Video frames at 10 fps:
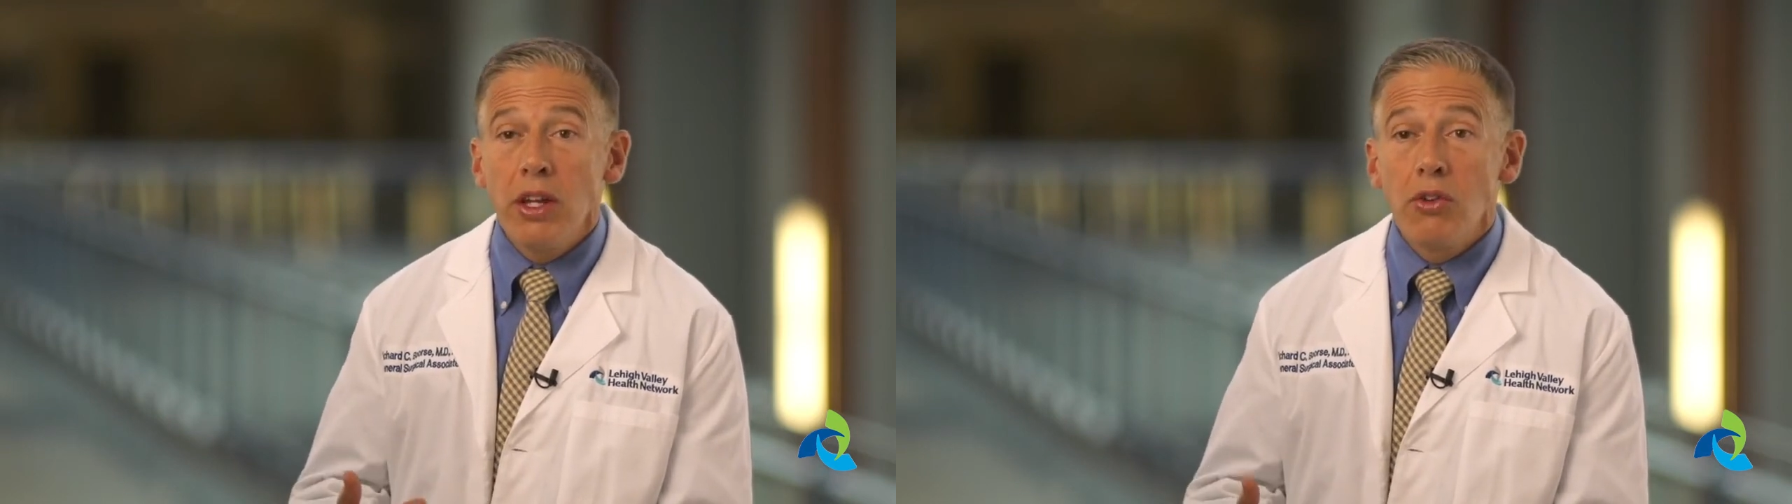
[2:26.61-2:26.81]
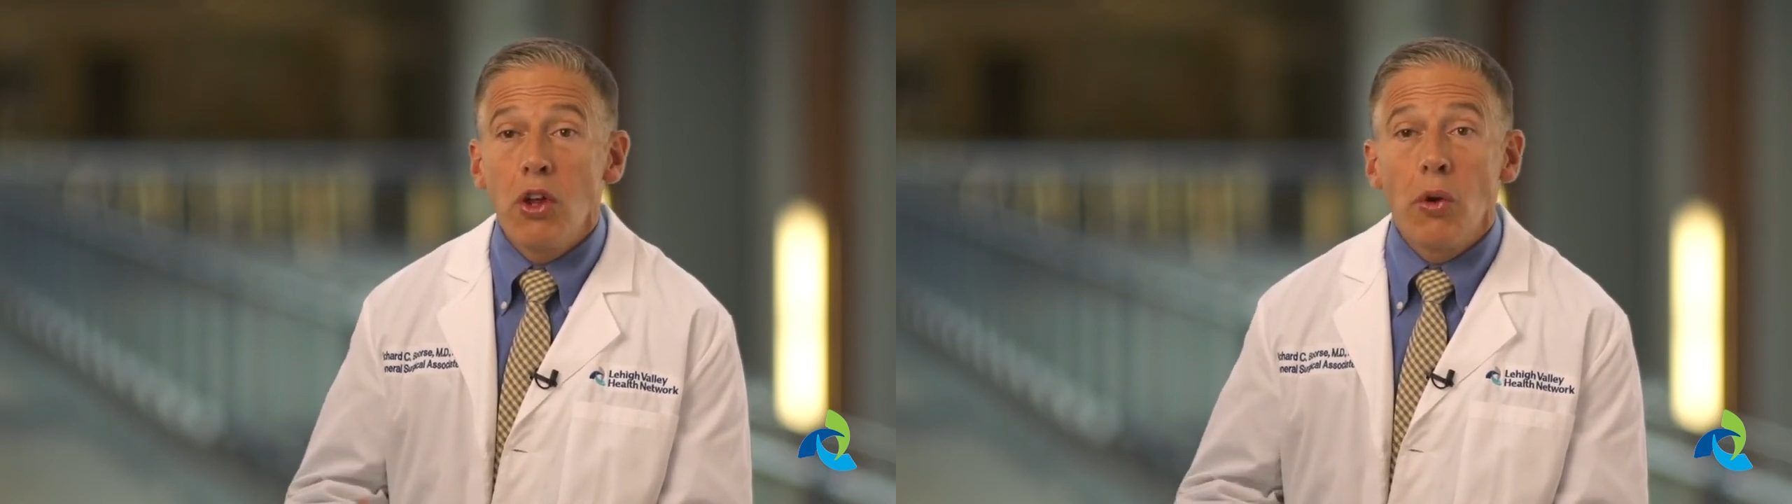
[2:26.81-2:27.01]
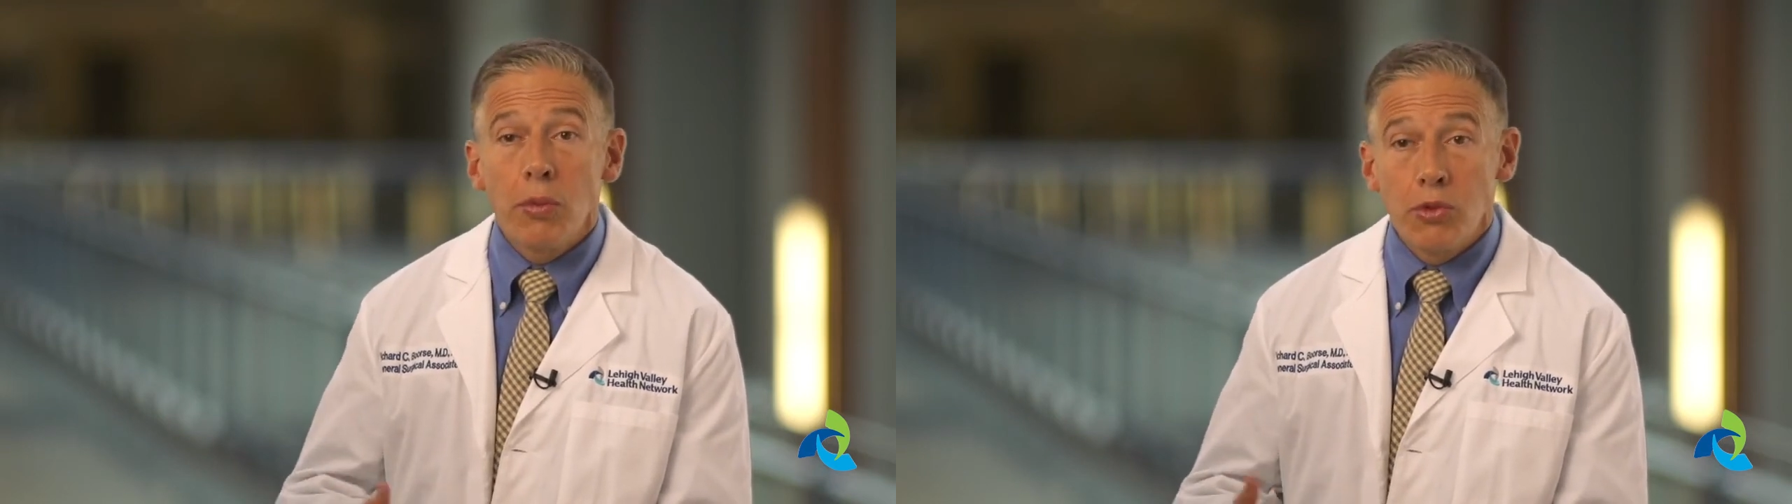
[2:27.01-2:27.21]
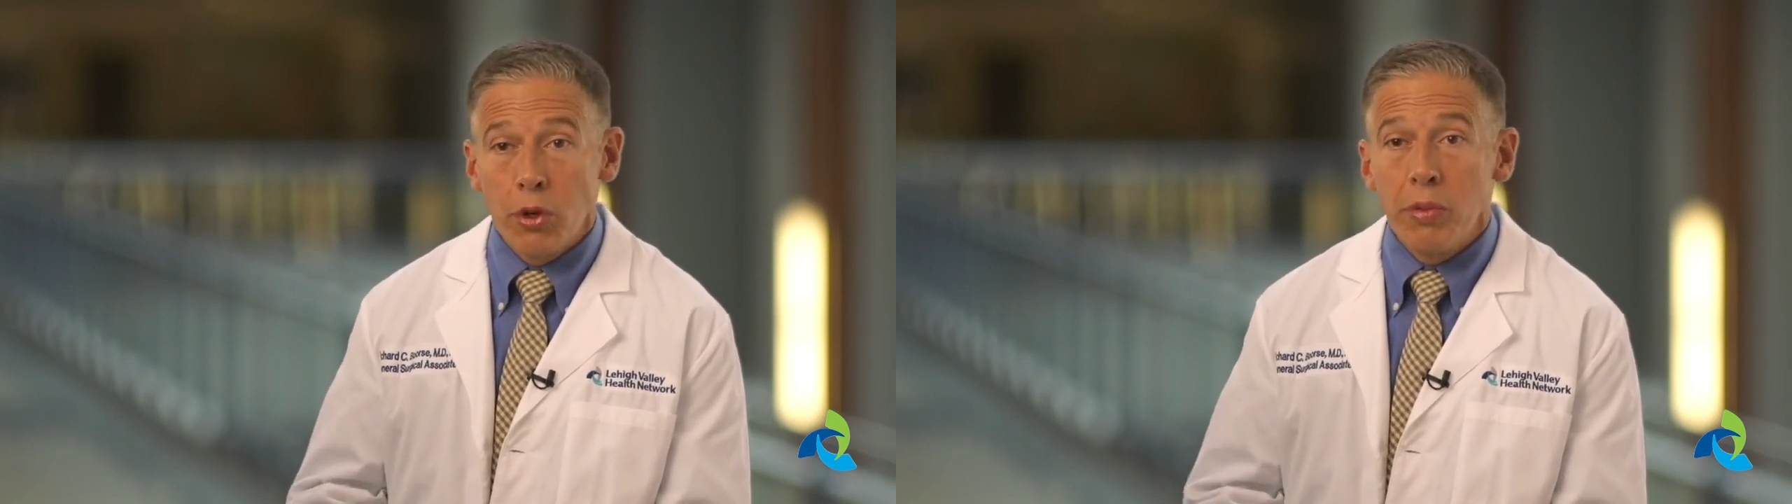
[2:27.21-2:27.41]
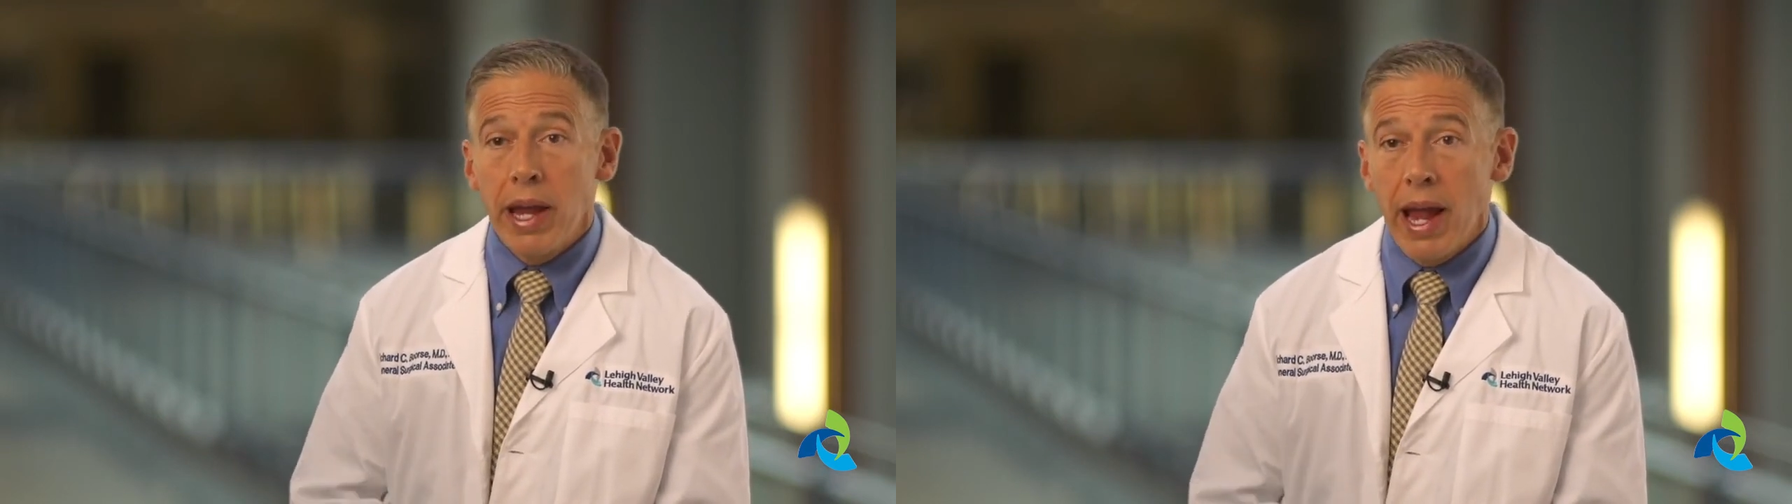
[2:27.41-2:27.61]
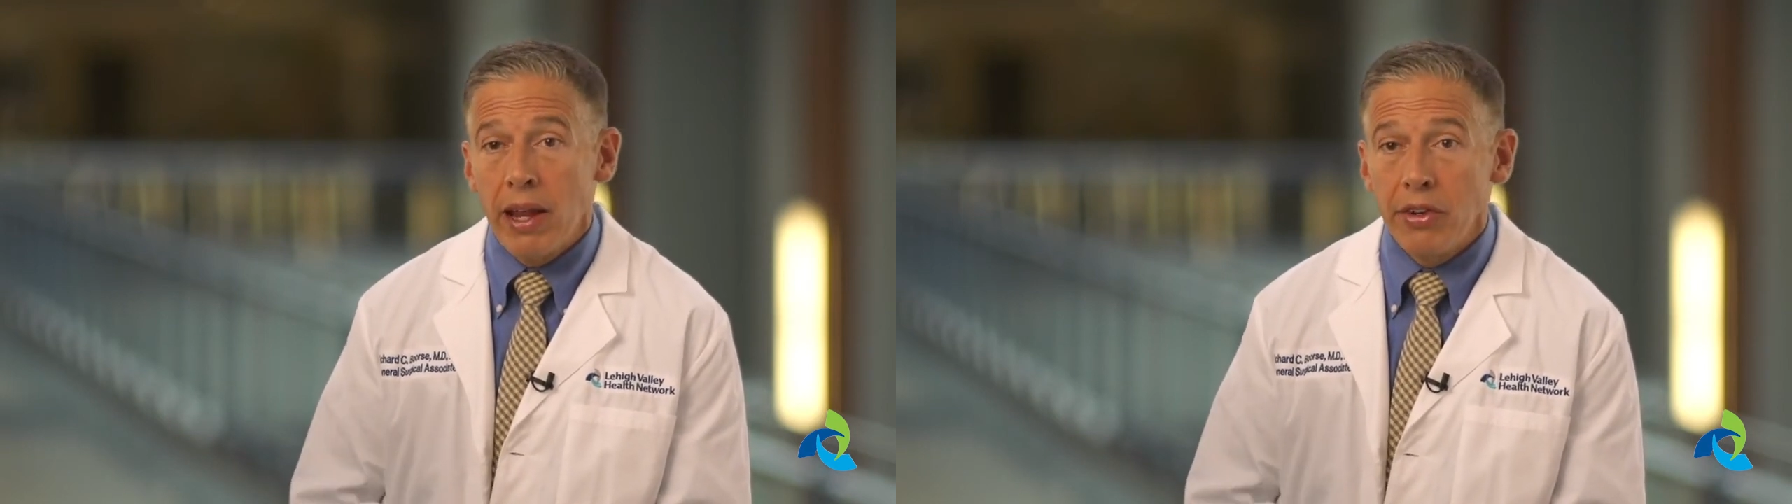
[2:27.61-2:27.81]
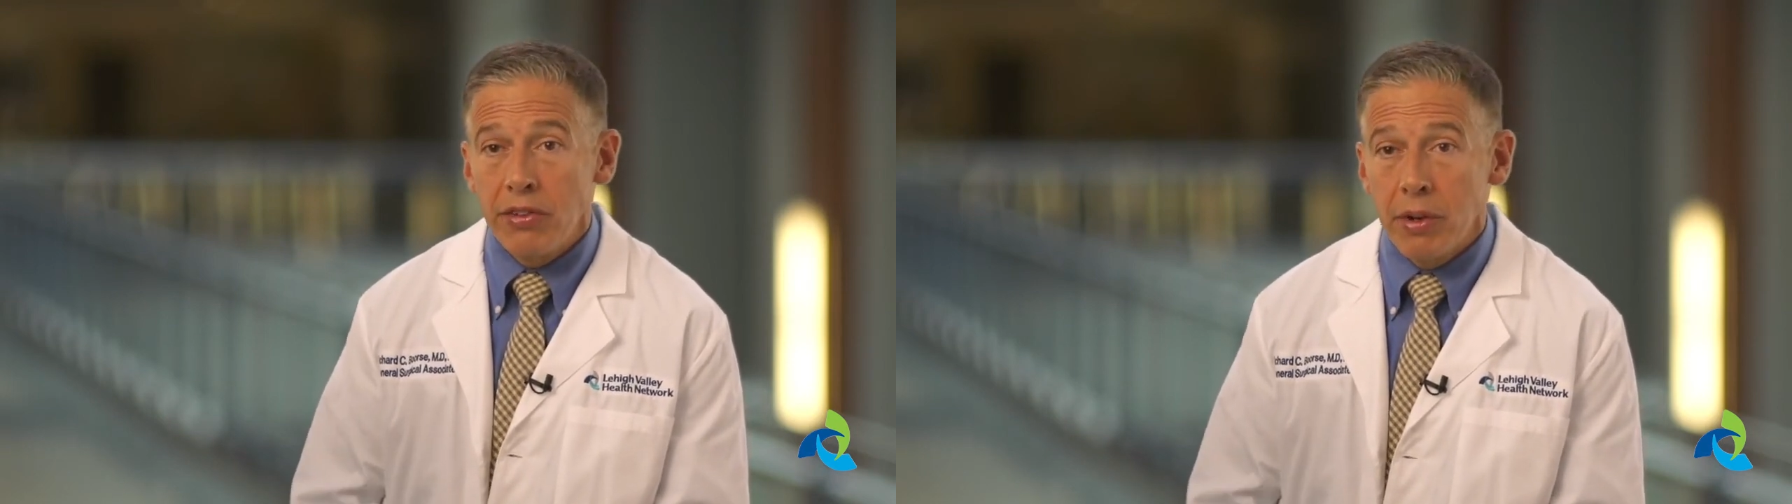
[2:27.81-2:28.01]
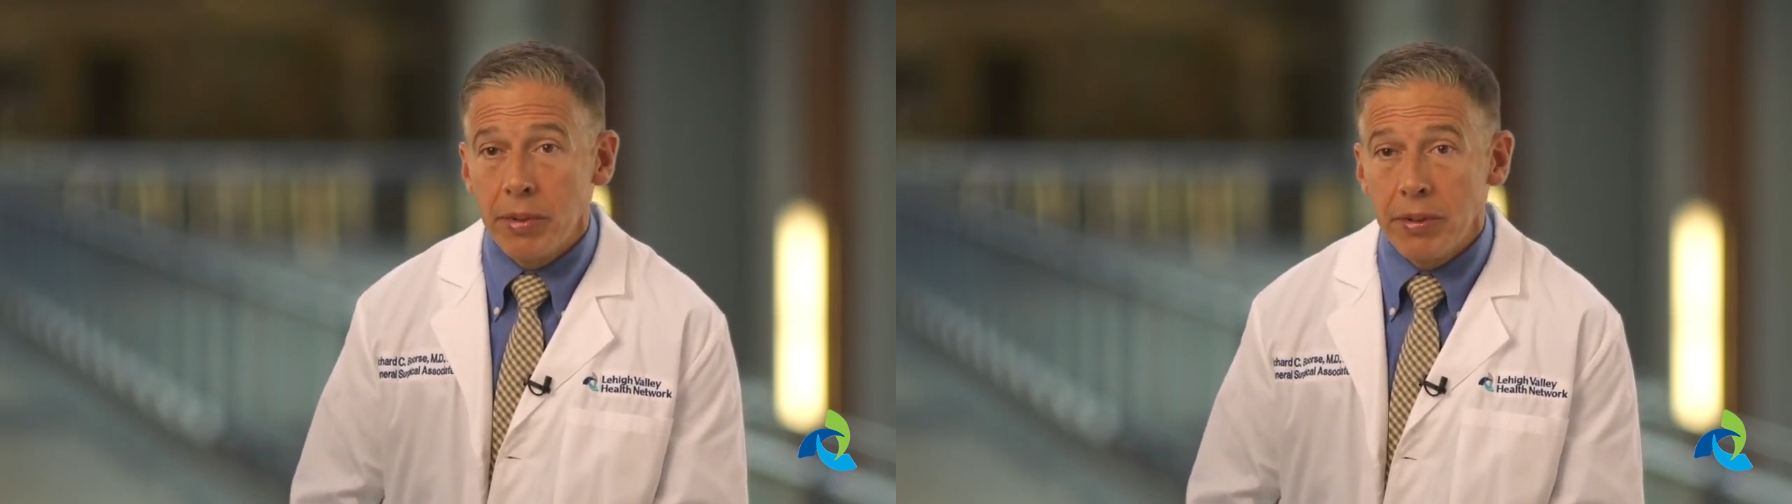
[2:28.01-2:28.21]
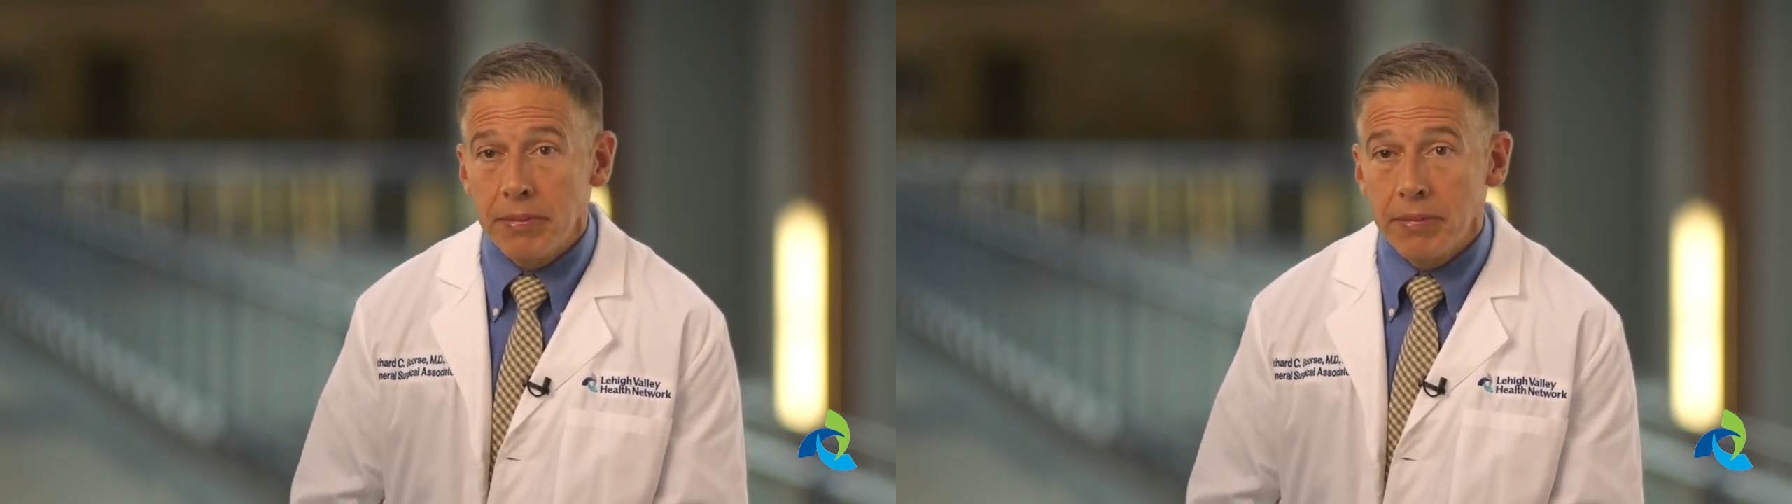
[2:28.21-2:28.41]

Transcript: you don't absorb the calories from it.